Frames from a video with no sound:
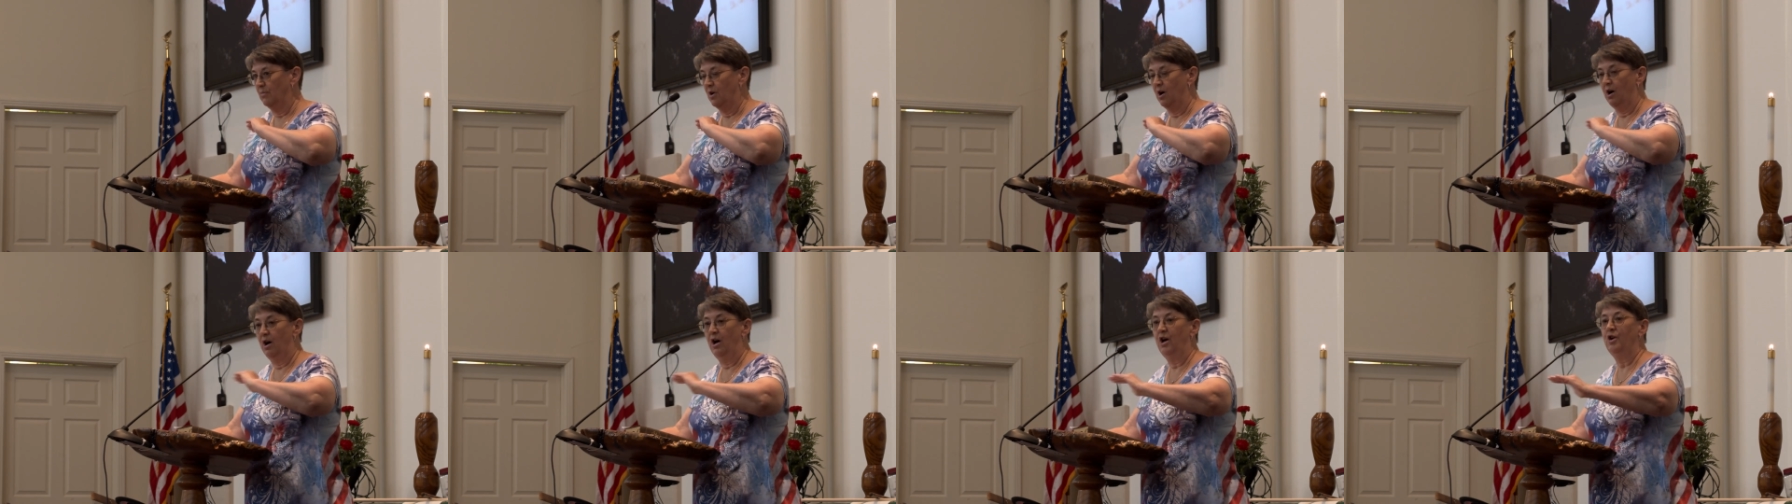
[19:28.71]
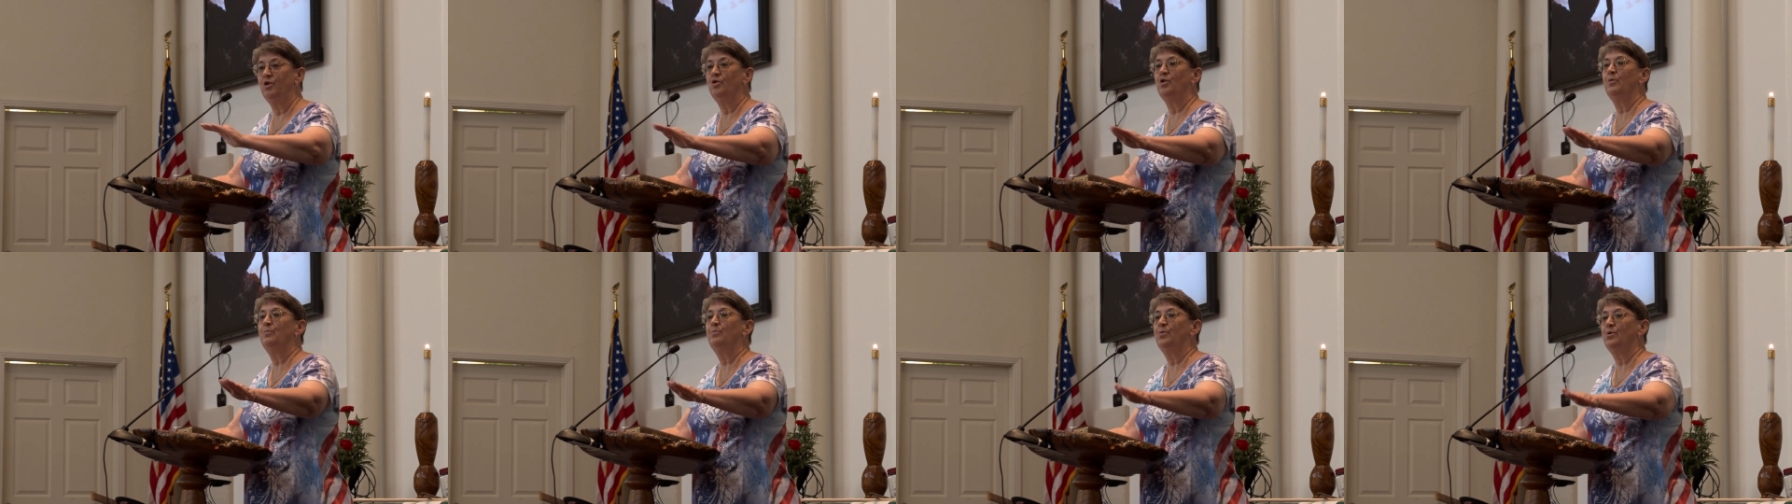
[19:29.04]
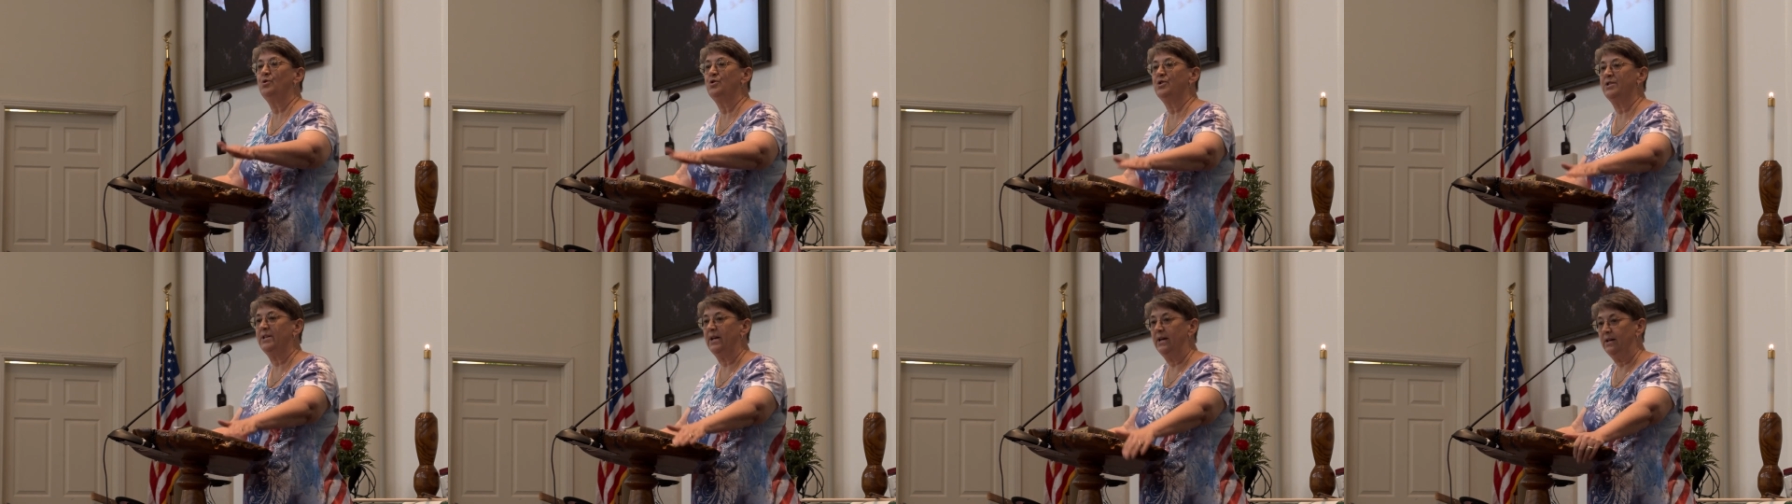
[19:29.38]

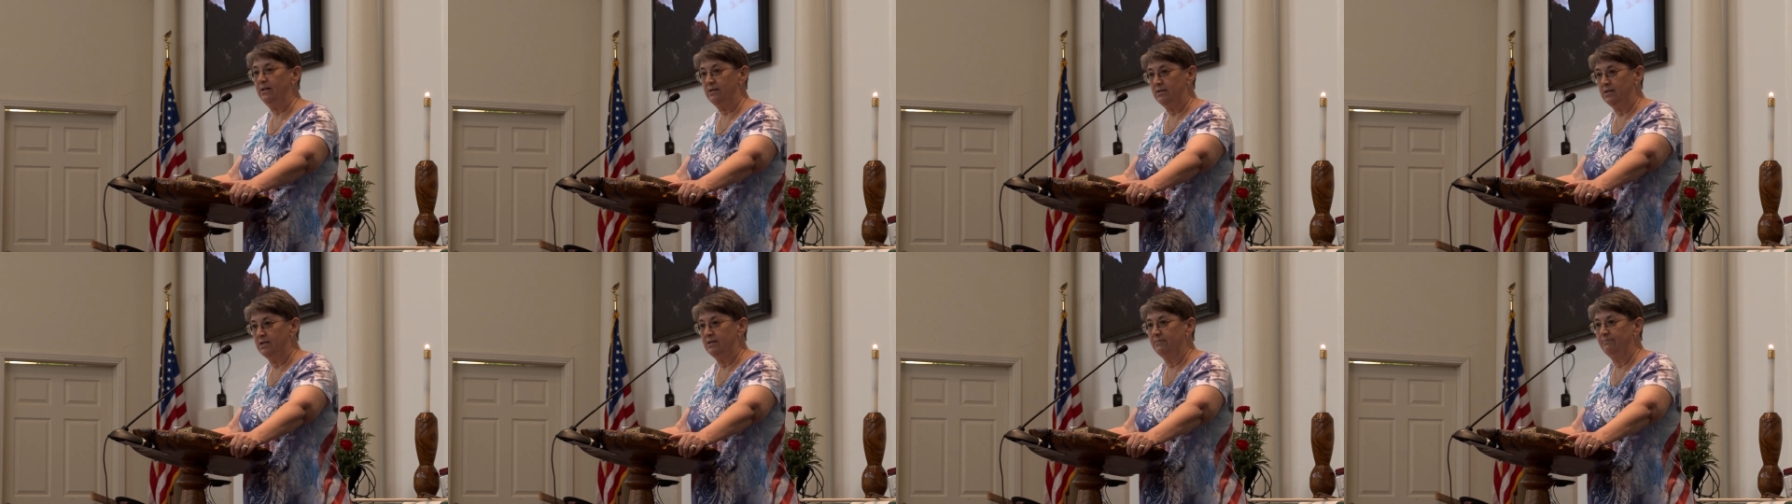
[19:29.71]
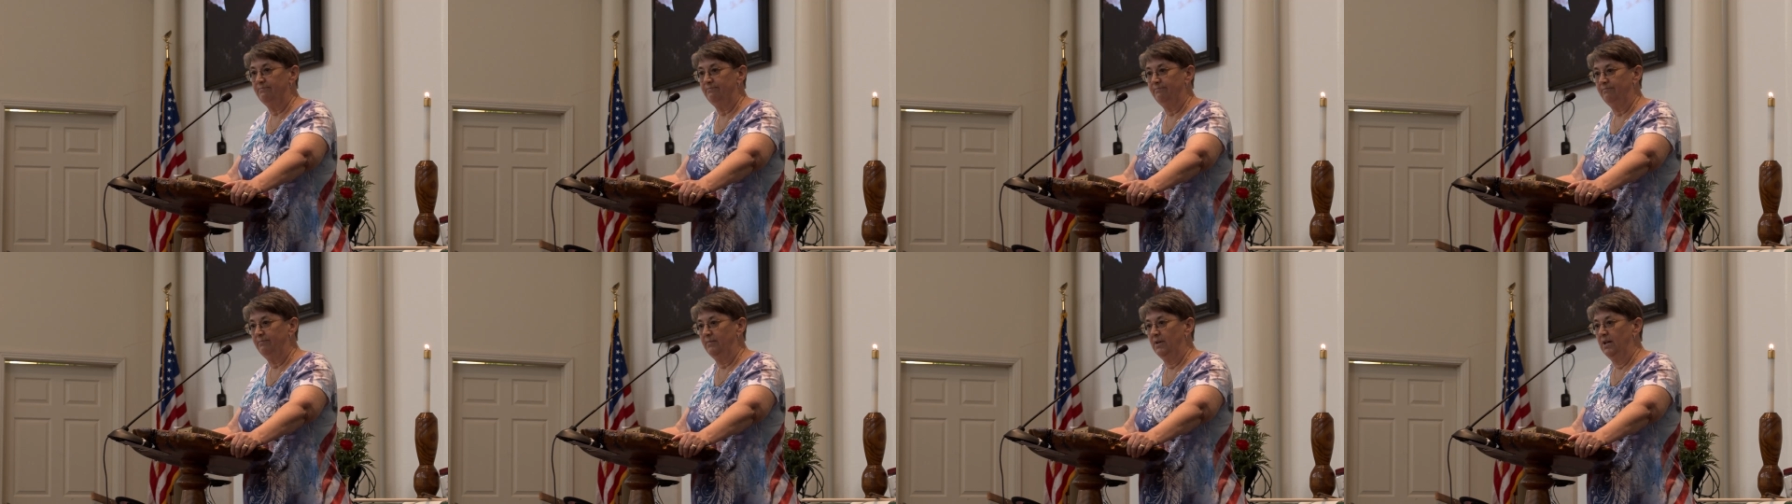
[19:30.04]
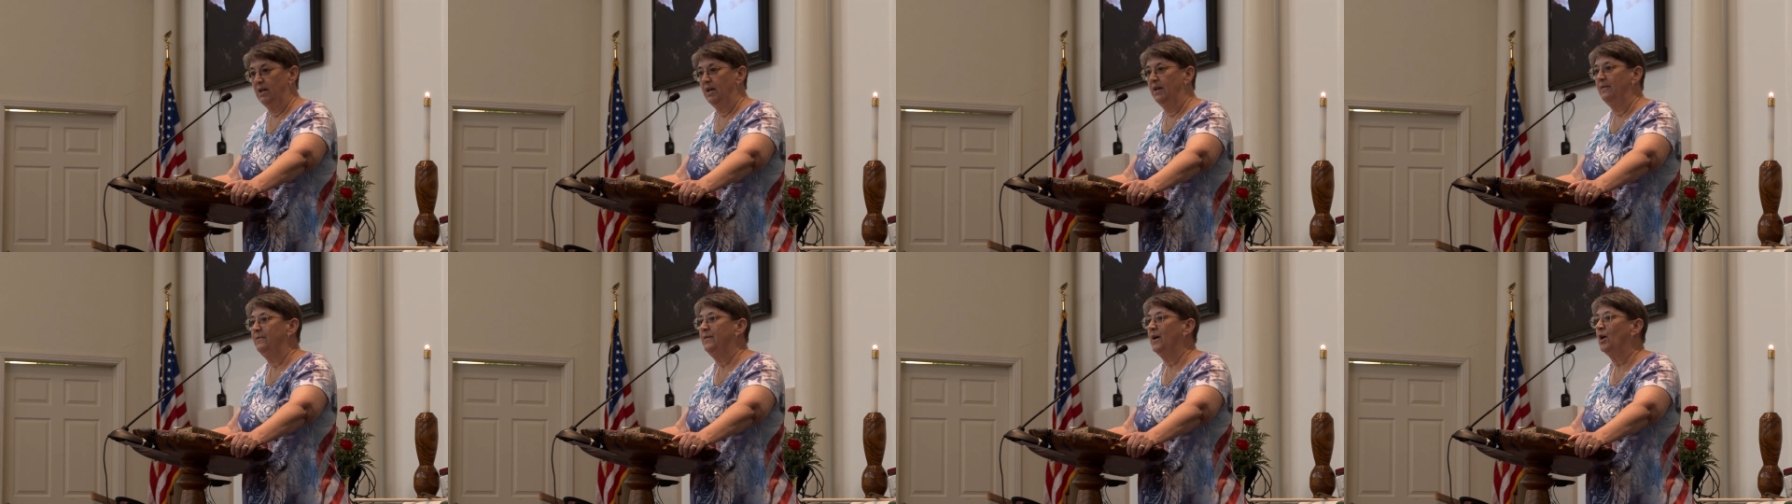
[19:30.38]
100%.
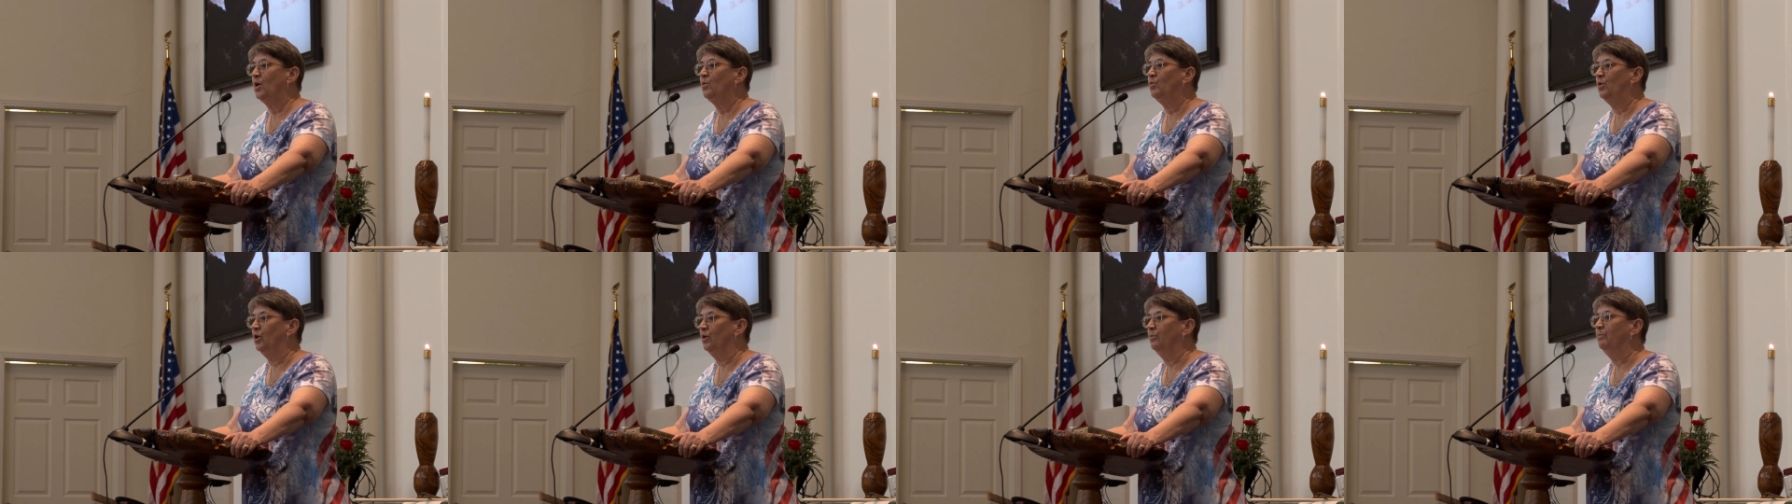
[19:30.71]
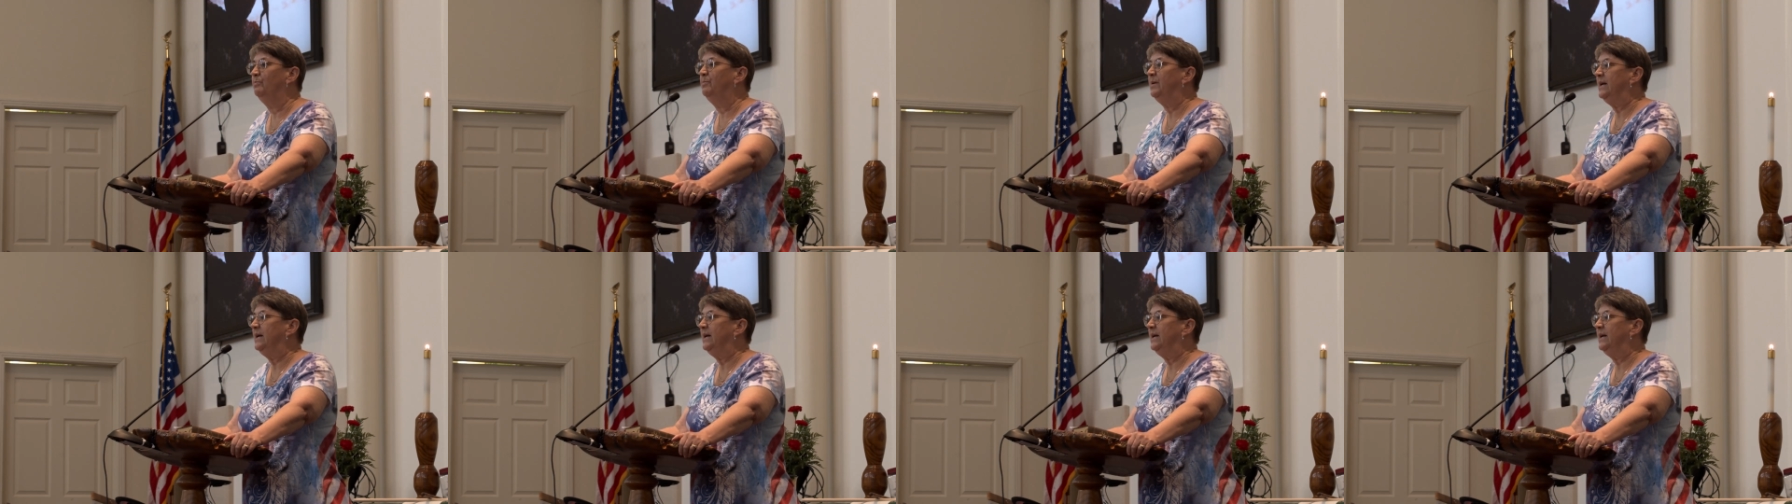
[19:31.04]
There will